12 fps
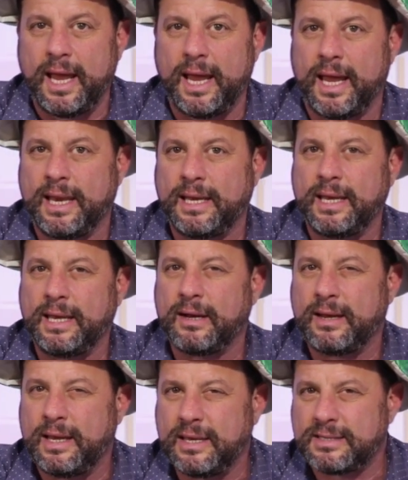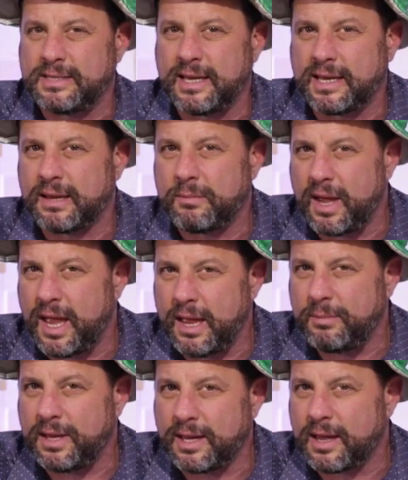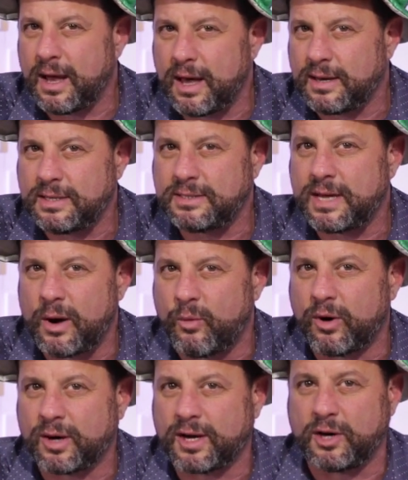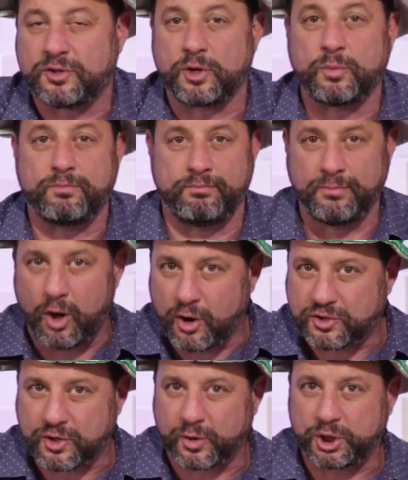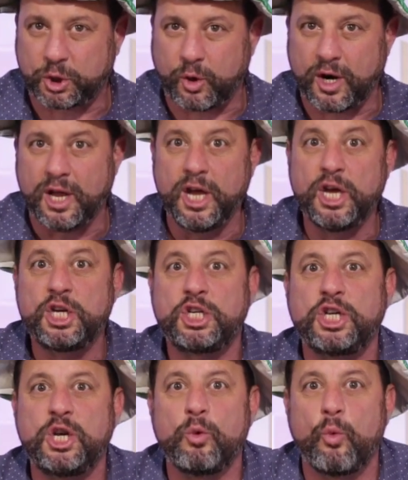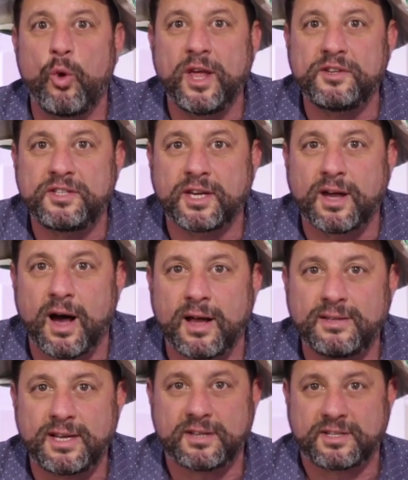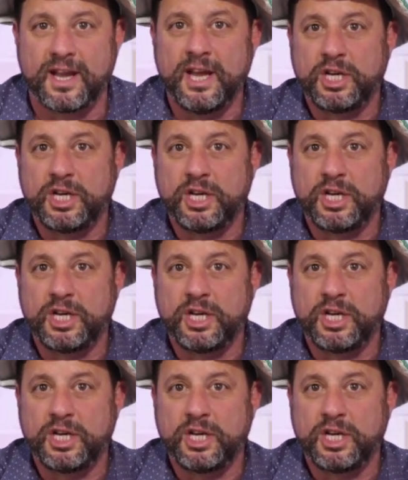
And, he's thinking maybe God is at work here. So long story short, she wins the contest.